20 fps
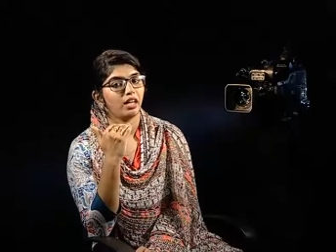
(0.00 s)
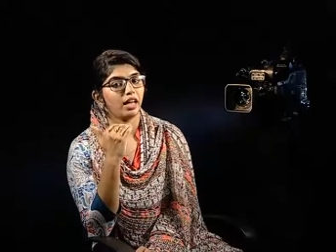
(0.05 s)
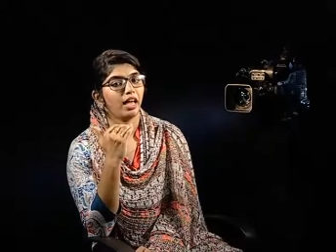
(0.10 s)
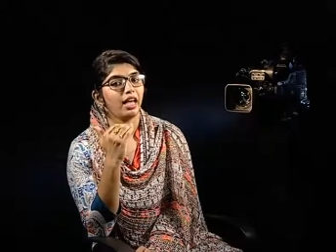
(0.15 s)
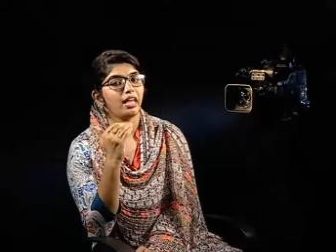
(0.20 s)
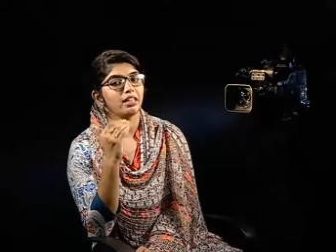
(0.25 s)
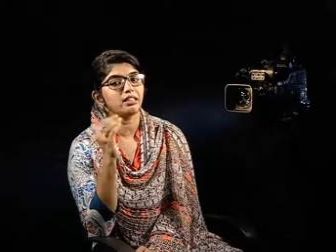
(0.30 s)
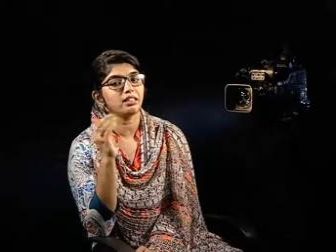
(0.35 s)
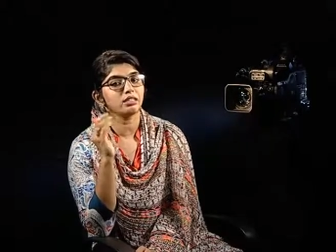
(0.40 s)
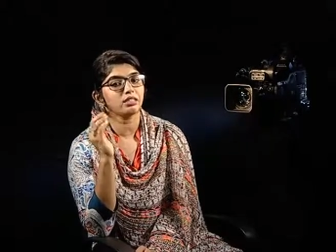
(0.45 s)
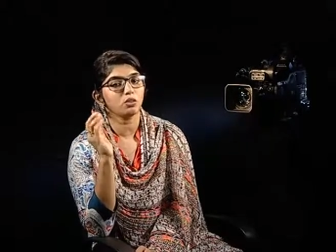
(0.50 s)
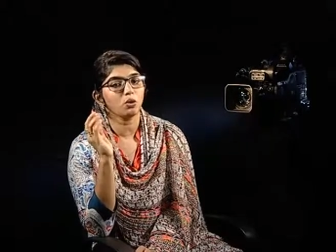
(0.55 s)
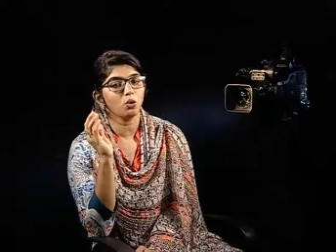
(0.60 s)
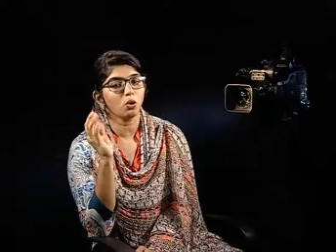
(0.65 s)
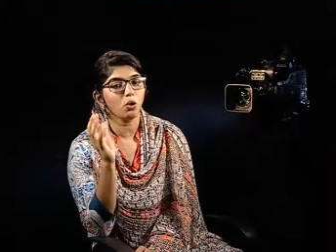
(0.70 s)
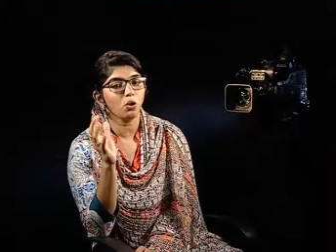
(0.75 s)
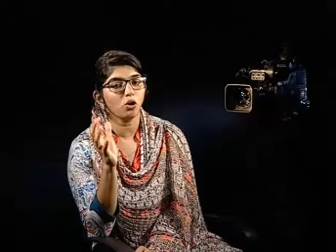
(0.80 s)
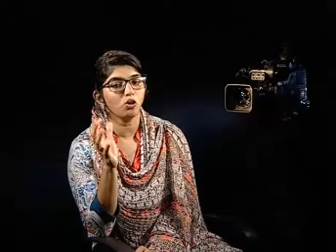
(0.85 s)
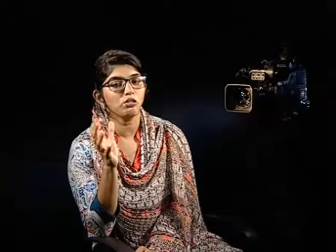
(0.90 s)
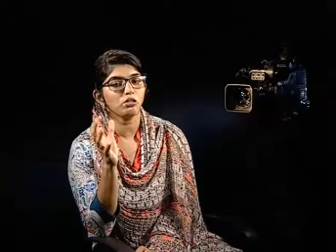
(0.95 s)
and this
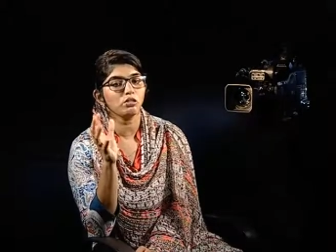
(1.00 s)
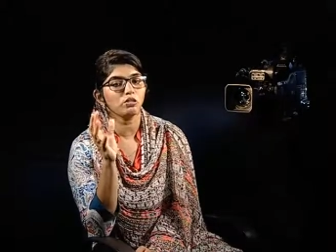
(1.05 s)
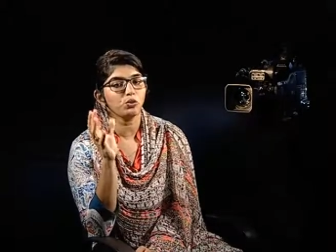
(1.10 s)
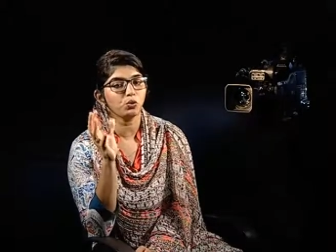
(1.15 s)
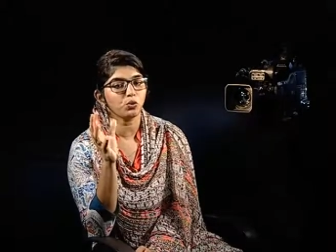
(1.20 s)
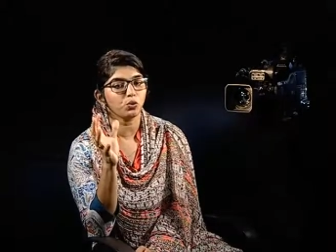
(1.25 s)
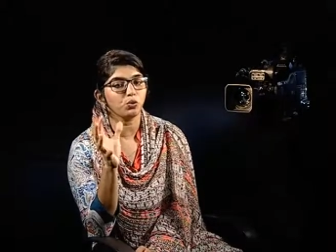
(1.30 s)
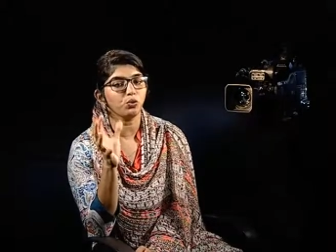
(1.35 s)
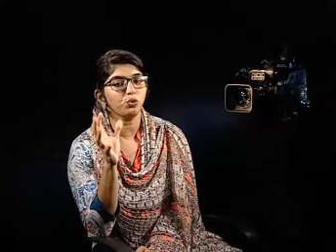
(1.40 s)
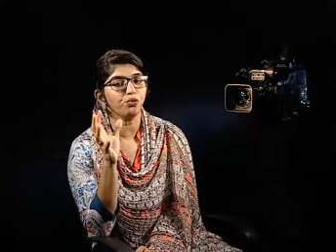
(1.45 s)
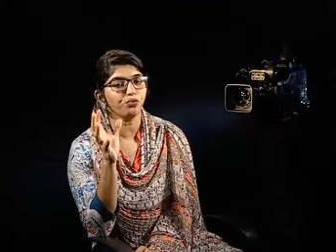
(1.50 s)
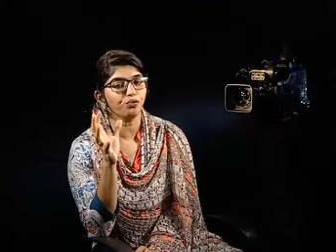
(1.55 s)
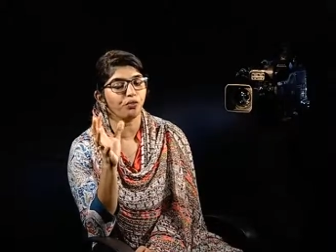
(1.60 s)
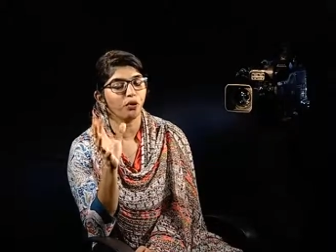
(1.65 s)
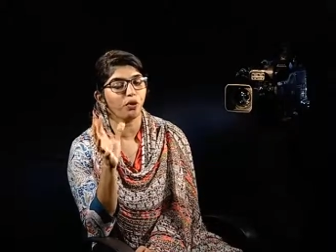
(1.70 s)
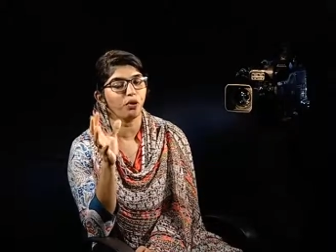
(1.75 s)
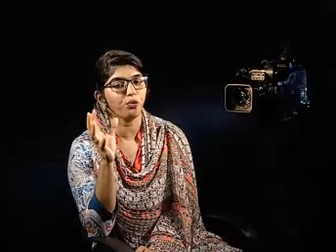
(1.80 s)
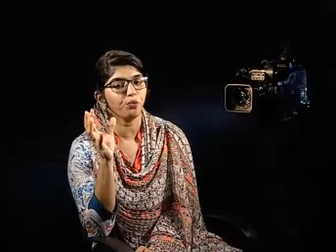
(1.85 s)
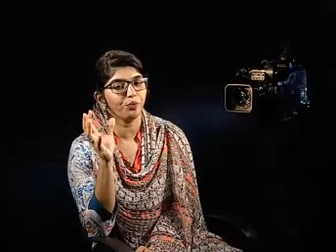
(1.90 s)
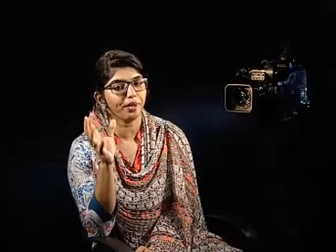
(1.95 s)
holds true
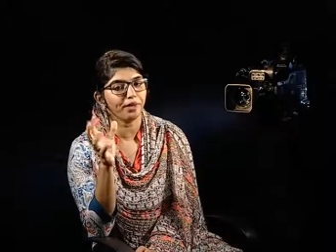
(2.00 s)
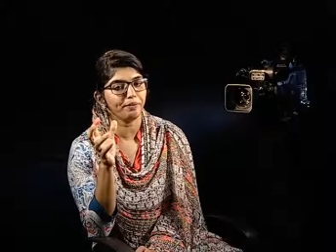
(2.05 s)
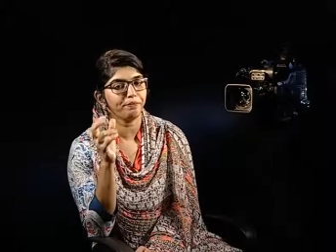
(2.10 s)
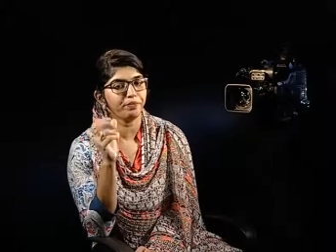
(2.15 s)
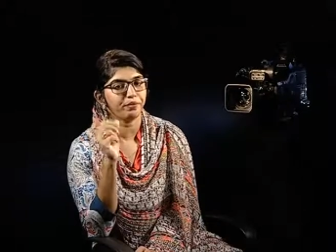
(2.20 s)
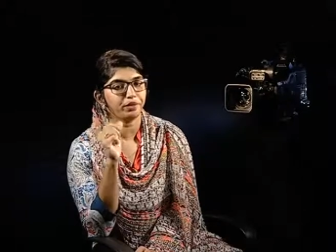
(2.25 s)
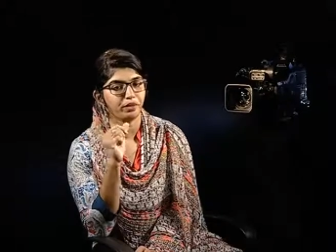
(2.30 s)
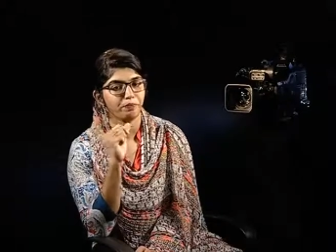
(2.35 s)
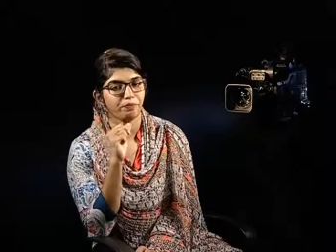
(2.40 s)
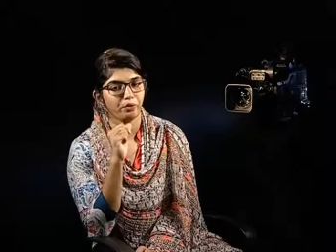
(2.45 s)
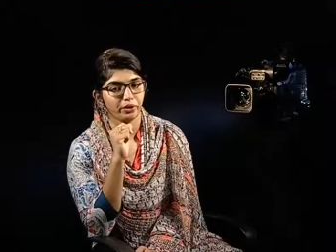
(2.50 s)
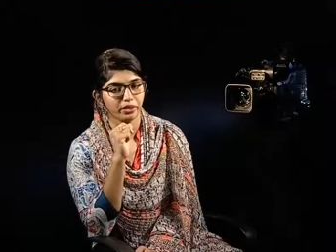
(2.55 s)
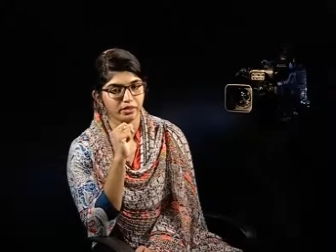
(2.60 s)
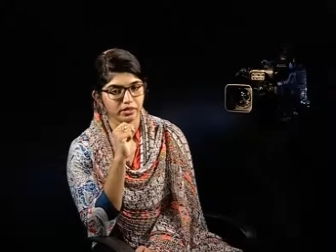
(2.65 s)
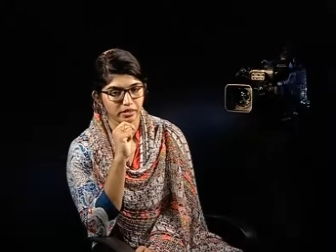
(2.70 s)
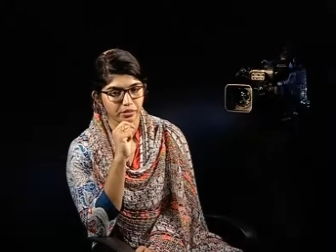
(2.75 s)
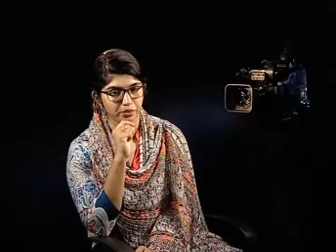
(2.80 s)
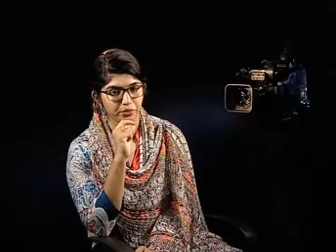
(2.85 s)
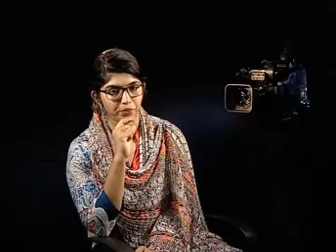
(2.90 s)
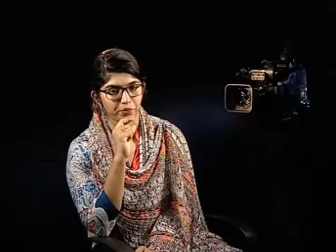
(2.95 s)
for Web
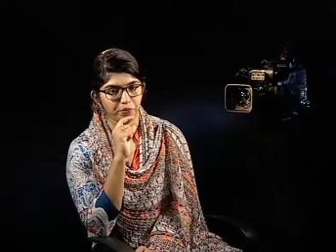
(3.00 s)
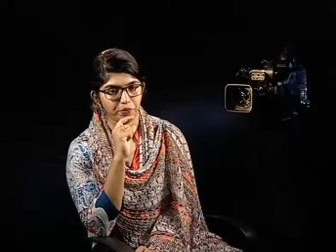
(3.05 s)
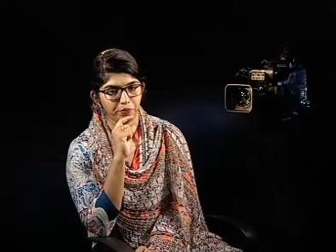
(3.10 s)
3.0.